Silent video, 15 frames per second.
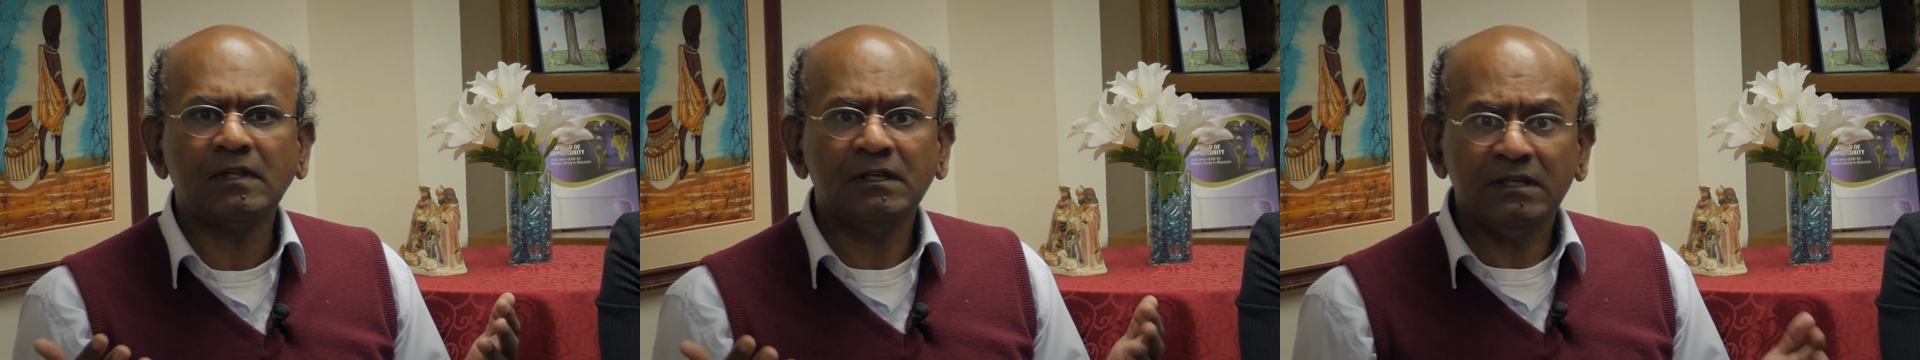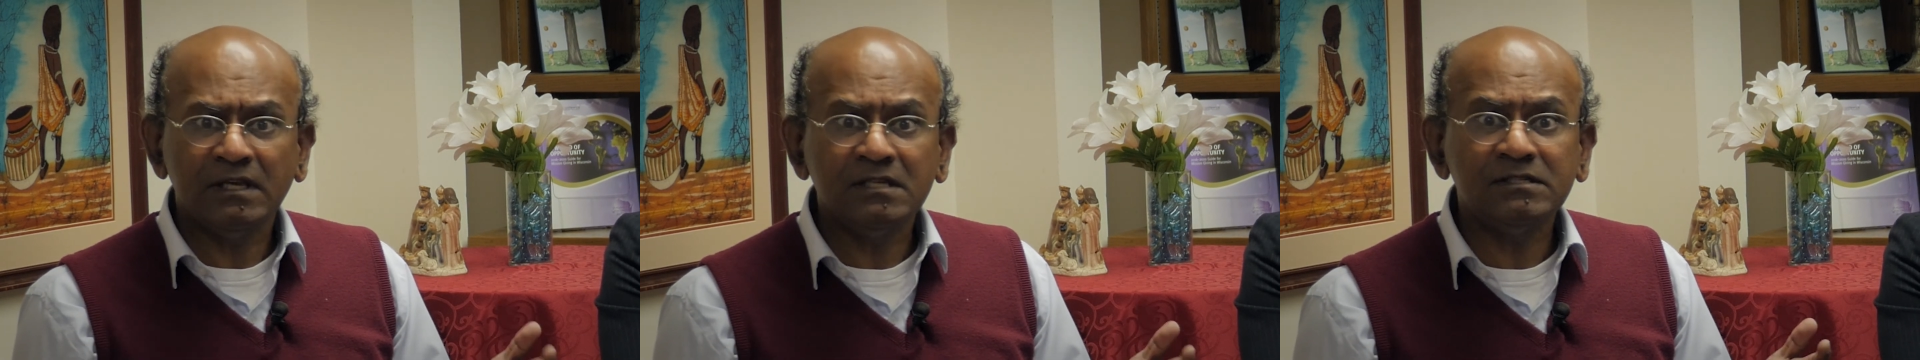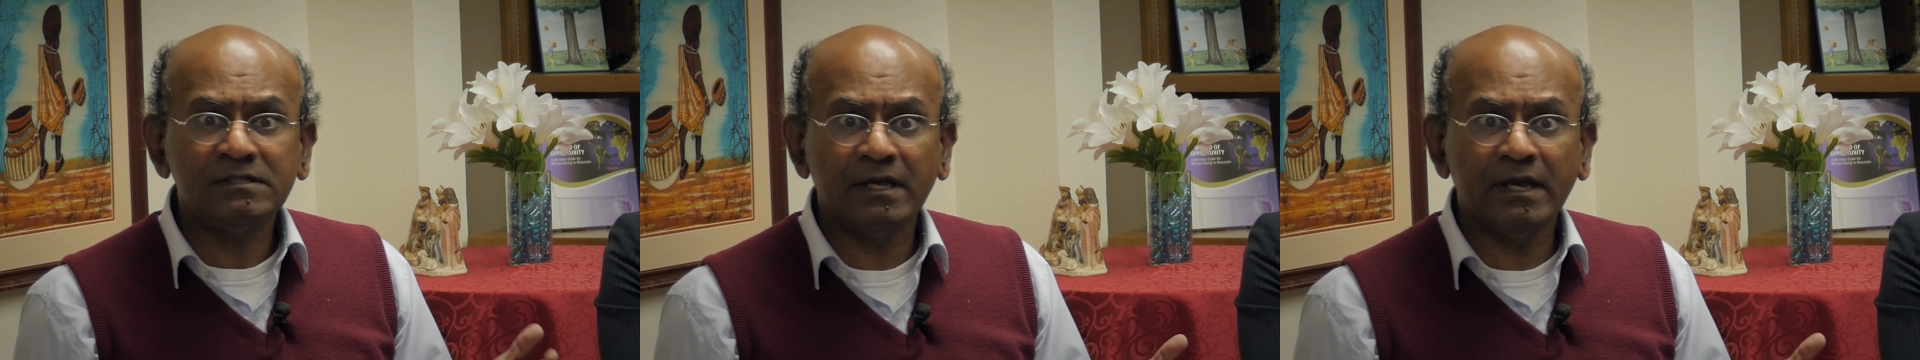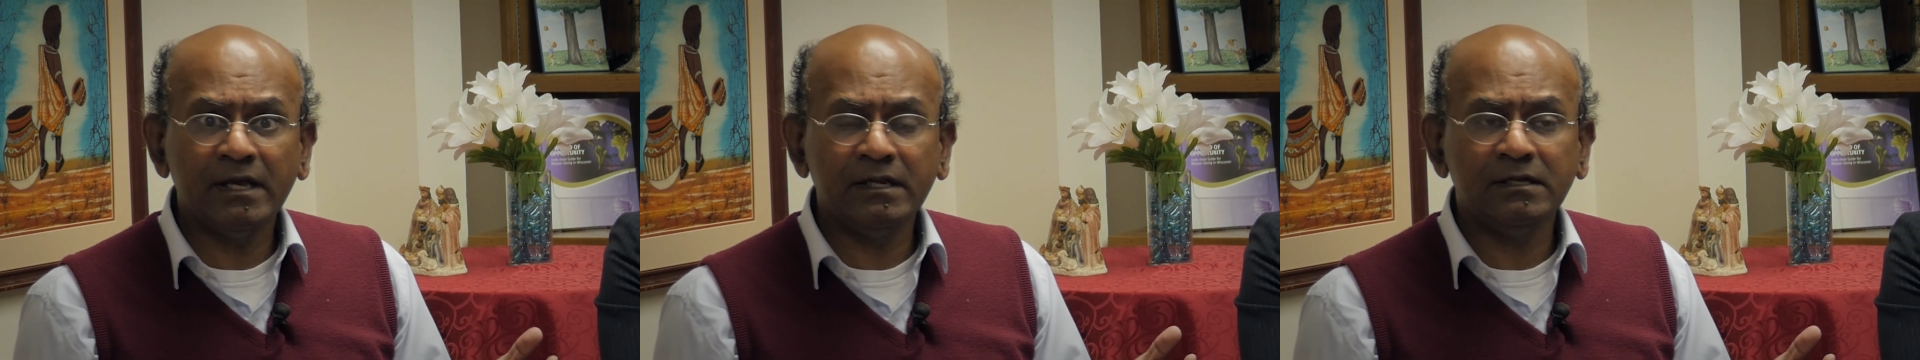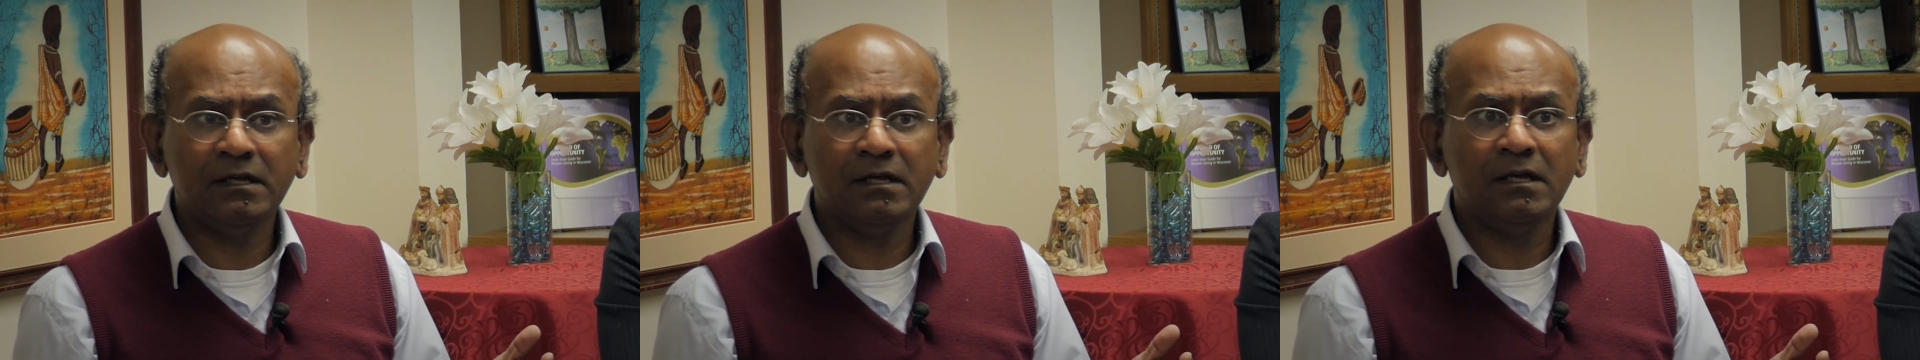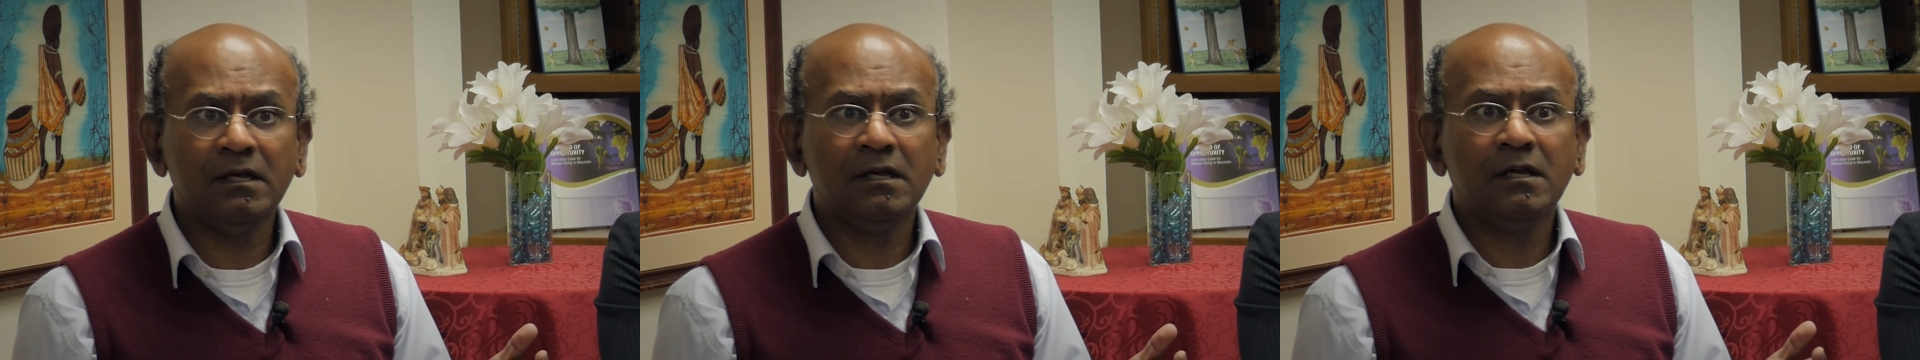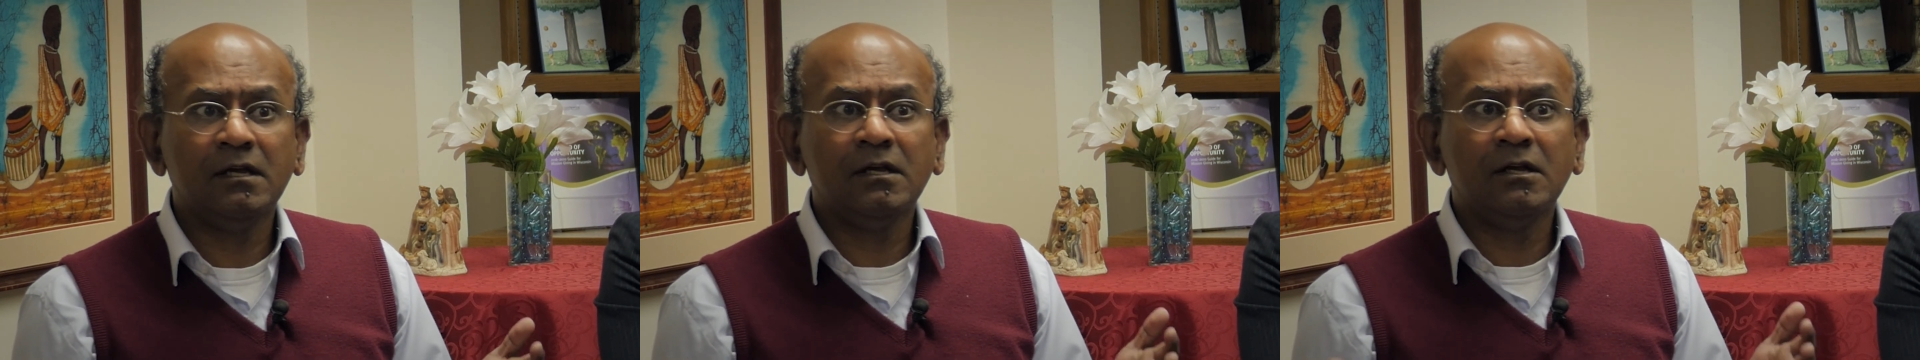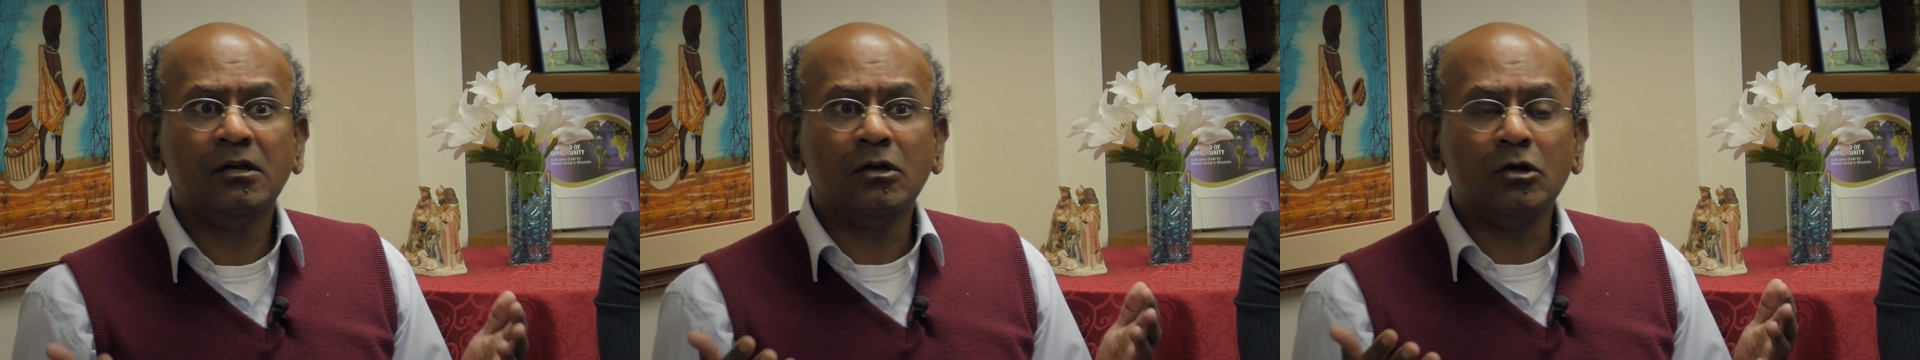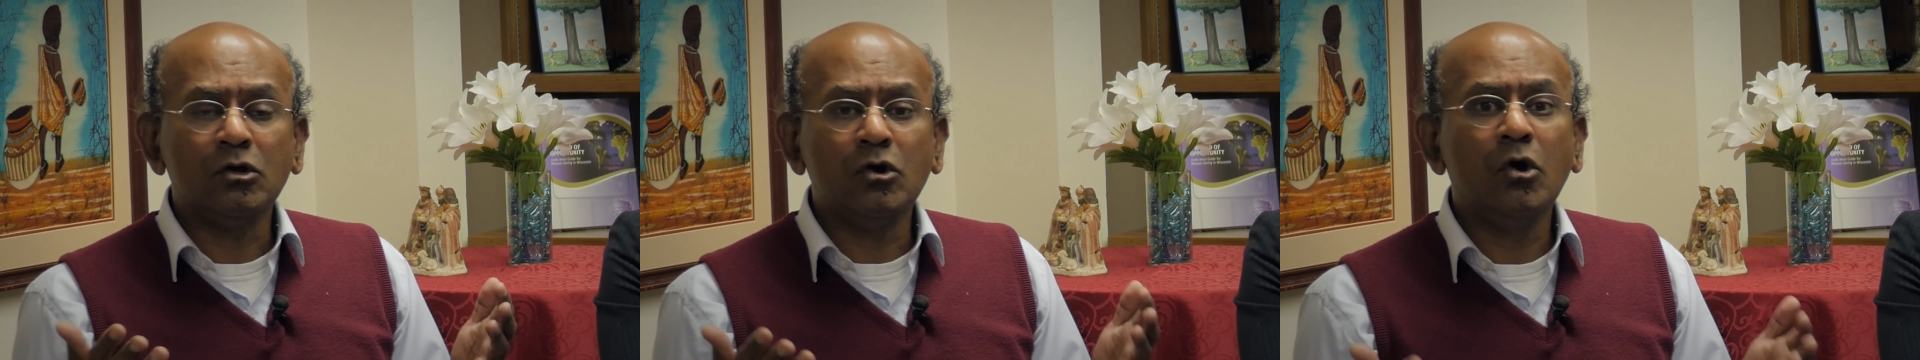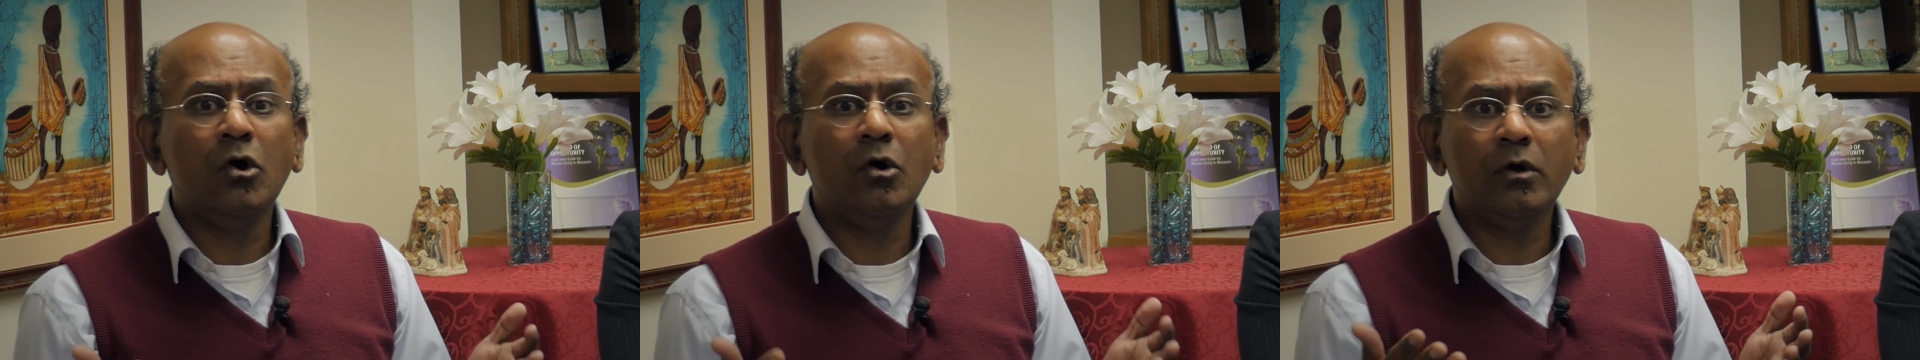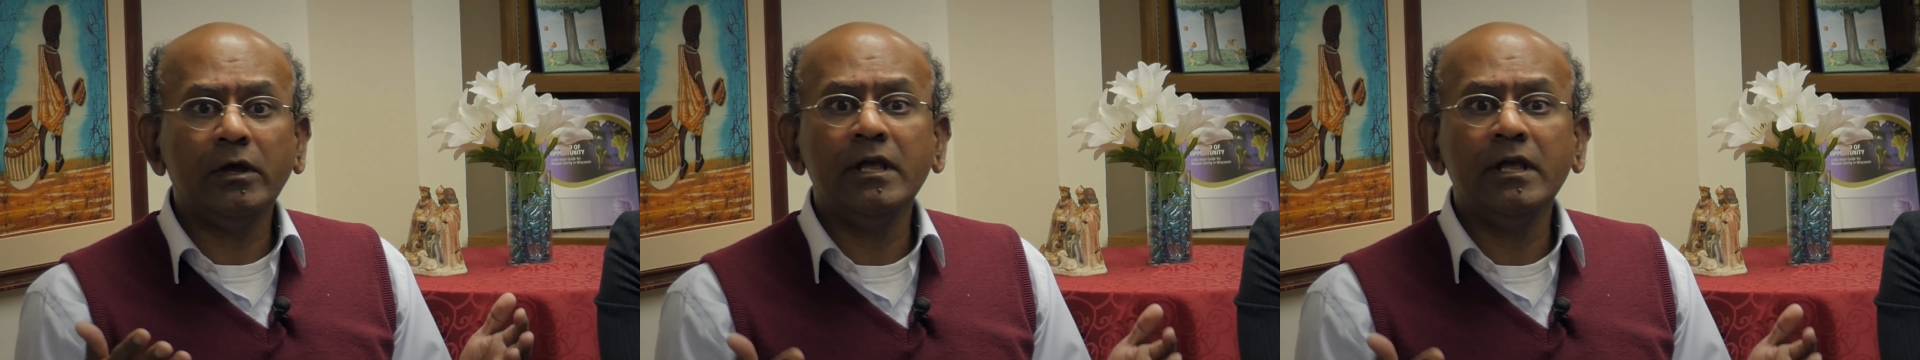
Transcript: He said, go